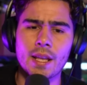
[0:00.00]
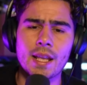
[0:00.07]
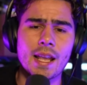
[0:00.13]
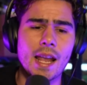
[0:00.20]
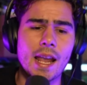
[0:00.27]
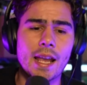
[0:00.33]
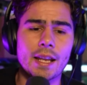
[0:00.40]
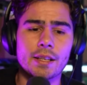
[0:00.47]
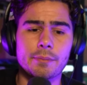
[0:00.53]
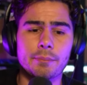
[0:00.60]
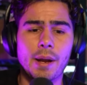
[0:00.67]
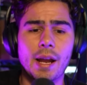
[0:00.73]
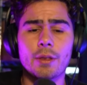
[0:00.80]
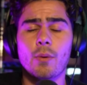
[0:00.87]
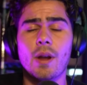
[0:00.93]
And
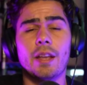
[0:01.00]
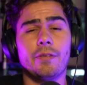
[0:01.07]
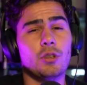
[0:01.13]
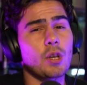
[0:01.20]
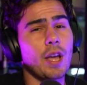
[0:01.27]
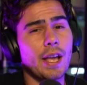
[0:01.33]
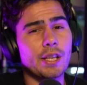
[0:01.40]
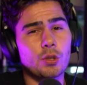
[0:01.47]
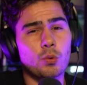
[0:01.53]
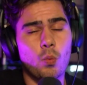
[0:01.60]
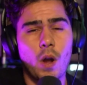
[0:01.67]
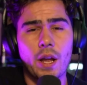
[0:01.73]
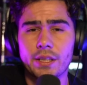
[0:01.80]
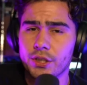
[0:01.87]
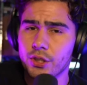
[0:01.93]
by the way, if you guys
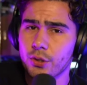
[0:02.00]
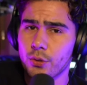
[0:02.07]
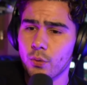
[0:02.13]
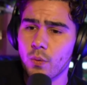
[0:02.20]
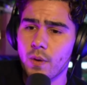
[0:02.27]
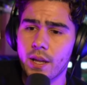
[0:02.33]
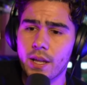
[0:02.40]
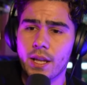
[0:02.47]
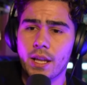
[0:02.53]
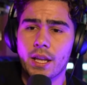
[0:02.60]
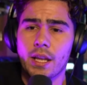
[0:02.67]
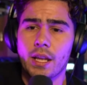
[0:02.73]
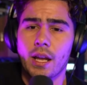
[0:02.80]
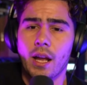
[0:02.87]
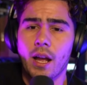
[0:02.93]
want to,
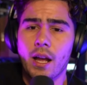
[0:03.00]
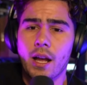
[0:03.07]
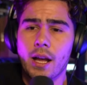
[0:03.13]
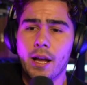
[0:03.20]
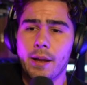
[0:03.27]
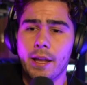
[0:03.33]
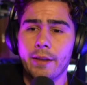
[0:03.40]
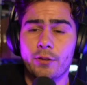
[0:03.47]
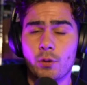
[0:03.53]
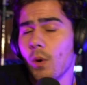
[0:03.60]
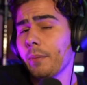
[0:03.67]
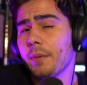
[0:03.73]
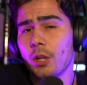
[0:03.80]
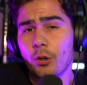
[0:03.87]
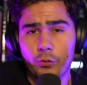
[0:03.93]
if you
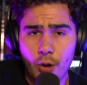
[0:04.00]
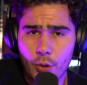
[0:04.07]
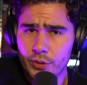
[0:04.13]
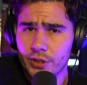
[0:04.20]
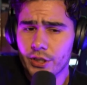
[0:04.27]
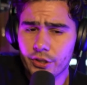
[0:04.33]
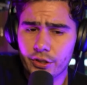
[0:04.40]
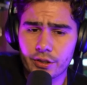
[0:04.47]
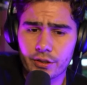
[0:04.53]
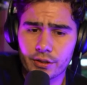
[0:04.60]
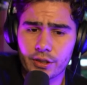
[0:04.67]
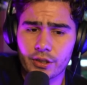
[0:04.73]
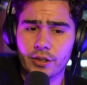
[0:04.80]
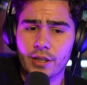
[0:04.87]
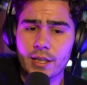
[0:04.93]
want me to roast your
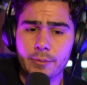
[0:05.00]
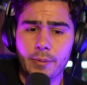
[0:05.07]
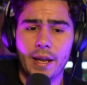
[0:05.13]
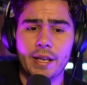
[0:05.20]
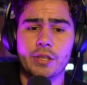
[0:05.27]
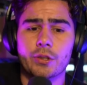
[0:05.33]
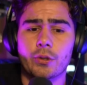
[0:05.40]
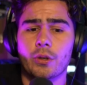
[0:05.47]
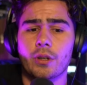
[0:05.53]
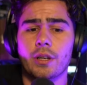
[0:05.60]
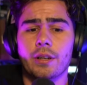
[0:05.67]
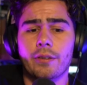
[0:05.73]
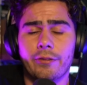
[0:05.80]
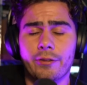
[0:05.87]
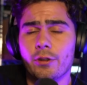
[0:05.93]
eBay
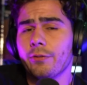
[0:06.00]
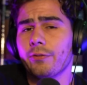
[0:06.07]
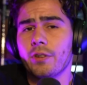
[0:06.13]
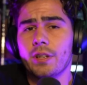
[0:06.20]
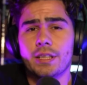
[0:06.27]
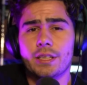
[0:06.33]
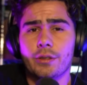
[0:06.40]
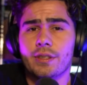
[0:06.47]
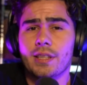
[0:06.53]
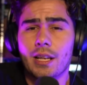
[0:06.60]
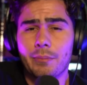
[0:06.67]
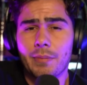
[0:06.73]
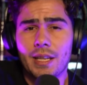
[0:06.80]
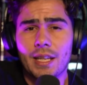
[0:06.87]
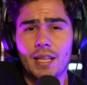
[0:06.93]
store, feel free to
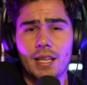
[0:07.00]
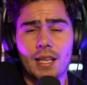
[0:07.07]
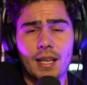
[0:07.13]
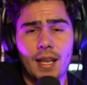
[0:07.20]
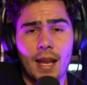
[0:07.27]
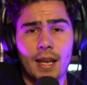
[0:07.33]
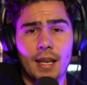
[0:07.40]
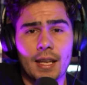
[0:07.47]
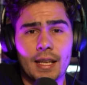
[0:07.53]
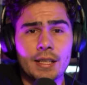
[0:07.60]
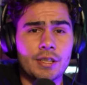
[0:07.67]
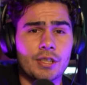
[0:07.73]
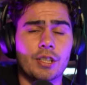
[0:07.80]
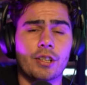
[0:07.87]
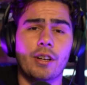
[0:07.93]
send me an
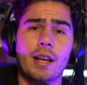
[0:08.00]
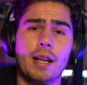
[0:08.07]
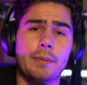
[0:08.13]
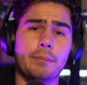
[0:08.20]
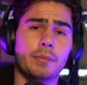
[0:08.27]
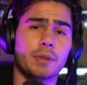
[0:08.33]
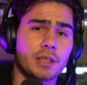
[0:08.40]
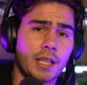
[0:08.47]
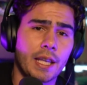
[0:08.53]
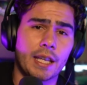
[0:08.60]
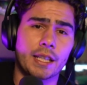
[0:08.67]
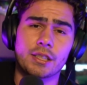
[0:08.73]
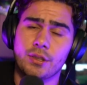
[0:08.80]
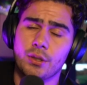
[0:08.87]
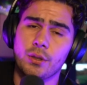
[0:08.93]
Instagram
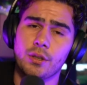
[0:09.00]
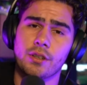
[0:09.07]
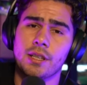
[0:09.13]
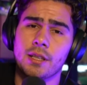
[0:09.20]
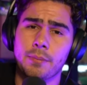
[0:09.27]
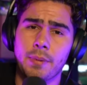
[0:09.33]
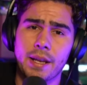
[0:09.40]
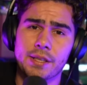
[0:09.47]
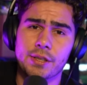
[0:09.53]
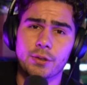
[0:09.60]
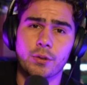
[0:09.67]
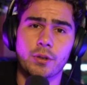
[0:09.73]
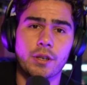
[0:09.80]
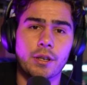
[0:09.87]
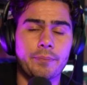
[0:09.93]
link to your eBay
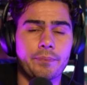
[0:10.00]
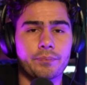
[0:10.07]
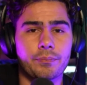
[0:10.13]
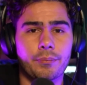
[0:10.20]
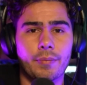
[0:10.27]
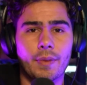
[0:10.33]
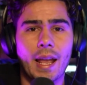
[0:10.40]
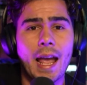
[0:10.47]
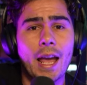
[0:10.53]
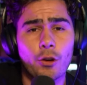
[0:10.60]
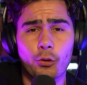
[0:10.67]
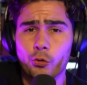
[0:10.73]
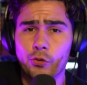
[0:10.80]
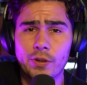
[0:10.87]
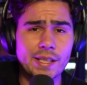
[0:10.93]
store at
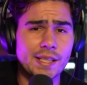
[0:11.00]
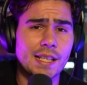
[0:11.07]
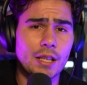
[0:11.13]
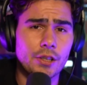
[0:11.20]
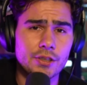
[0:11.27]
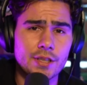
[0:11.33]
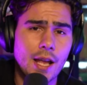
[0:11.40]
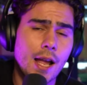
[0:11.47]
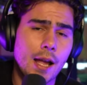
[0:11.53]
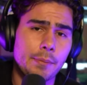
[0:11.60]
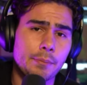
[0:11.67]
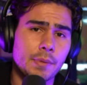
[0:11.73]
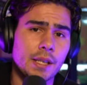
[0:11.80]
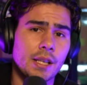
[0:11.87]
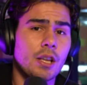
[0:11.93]
Reseller
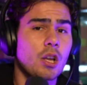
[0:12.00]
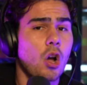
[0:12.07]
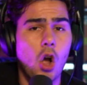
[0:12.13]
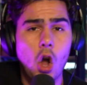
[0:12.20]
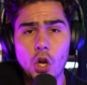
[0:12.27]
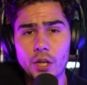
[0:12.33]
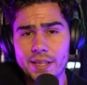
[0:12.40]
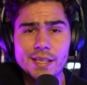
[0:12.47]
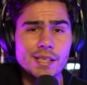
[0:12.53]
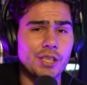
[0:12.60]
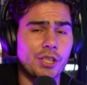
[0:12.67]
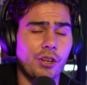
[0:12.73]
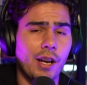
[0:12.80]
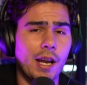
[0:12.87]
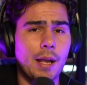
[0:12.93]
Tom on
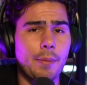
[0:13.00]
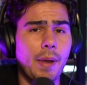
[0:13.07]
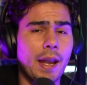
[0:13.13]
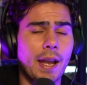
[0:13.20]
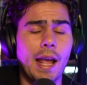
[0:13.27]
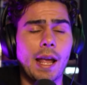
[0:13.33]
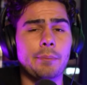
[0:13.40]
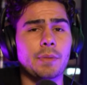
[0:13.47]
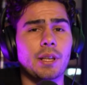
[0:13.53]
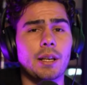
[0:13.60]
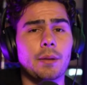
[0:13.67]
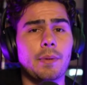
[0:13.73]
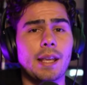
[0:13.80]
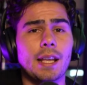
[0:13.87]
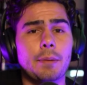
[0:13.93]
Instagram, and I'm going
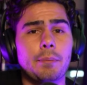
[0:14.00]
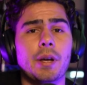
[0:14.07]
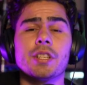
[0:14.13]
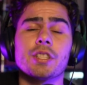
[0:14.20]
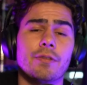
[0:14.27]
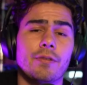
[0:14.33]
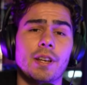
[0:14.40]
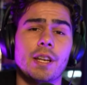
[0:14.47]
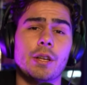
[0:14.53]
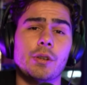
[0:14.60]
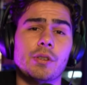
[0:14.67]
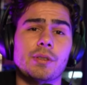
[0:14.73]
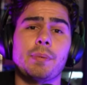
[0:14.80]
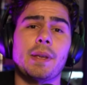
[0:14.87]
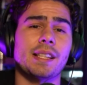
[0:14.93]
to make a bunch of
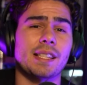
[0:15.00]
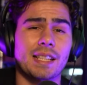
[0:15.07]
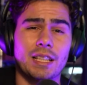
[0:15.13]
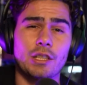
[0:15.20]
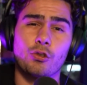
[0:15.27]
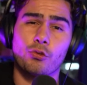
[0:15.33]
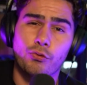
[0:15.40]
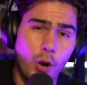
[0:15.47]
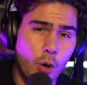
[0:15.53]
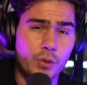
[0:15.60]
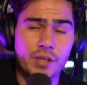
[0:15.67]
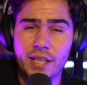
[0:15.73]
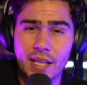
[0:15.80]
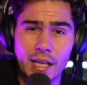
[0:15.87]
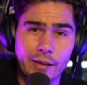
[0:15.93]
videos basically
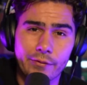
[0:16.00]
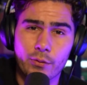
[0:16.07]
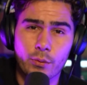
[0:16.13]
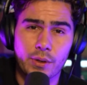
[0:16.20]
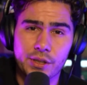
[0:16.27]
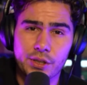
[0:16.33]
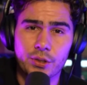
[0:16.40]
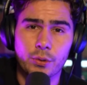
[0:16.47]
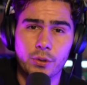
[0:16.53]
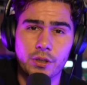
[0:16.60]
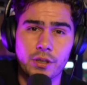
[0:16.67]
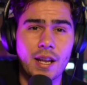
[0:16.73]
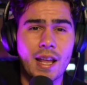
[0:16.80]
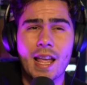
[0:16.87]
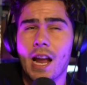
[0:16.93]
roasting everyone's
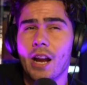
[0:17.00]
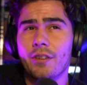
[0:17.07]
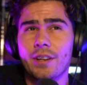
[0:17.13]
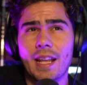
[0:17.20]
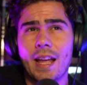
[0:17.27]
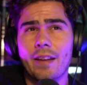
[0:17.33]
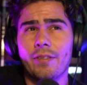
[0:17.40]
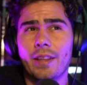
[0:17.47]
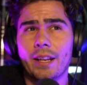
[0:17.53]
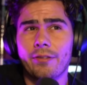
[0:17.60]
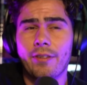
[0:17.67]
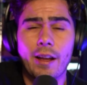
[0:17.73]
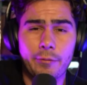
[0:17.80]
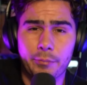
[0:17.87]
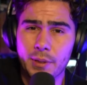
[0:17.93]
store. I already have like
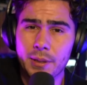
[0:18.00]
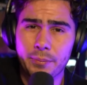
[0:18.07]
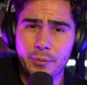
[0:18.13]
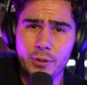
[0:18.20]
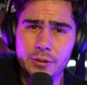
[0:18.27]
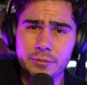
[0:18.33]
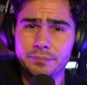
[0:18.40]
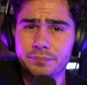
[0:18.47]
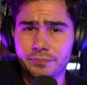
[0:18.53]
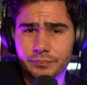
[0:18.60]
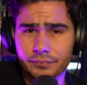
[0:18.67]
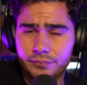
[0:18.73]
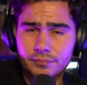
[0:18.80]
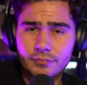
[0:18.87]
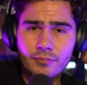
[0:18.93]
5 people
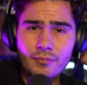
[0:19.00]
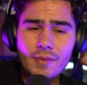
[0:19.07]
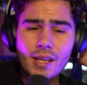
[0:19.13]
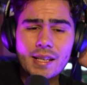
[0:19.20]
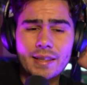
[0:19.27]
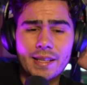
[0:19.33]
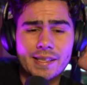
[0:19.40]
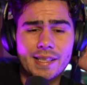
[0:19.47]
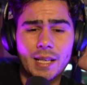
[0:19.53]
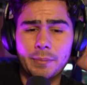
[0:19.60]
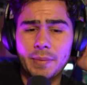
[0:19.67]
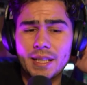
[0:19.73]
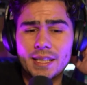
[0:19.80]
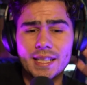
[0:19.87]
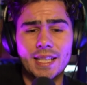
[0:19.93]
that sent
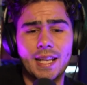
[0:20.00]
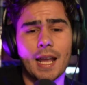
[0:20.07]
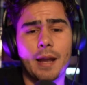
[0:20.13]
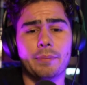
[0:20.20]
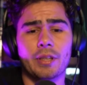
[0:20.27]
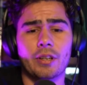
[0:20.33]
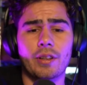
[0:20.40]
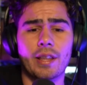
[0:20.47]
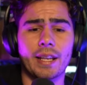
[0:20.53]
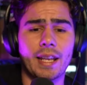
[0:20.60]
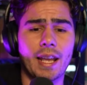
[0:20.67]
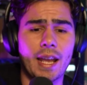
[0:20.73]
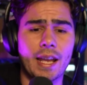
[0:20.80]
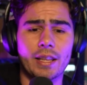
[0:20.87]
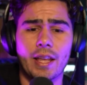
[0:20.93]
me a DM. They're like,
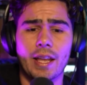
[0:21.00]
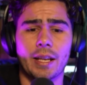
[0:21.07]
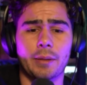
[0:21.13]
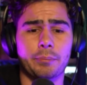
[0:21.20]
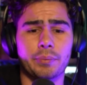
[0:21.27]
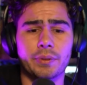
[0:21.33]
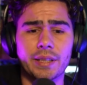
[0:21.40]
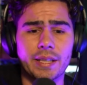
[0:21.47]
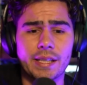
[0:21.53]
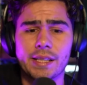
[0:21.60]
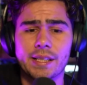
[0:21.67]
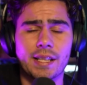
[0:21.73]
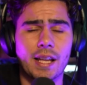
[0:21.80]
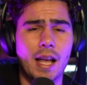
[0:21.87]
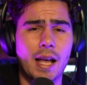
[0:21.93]
hey, like,
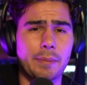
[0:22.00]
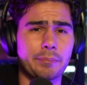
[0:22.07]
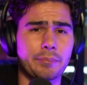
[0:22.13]
please, they're